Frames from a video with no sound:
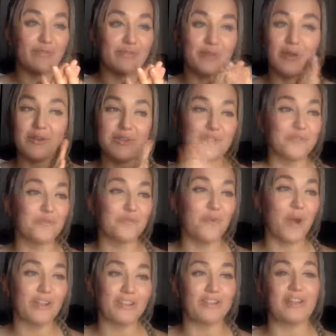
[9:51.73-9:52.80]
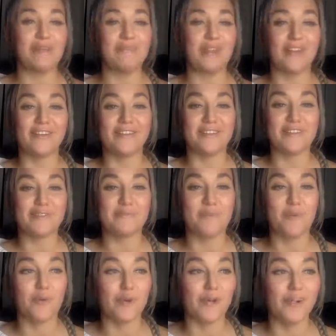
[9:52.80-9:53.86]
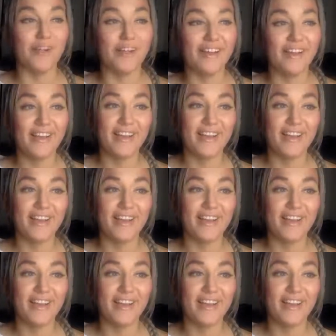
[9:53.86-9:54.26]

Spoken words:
But you should watch it. I'm not gonna spoil.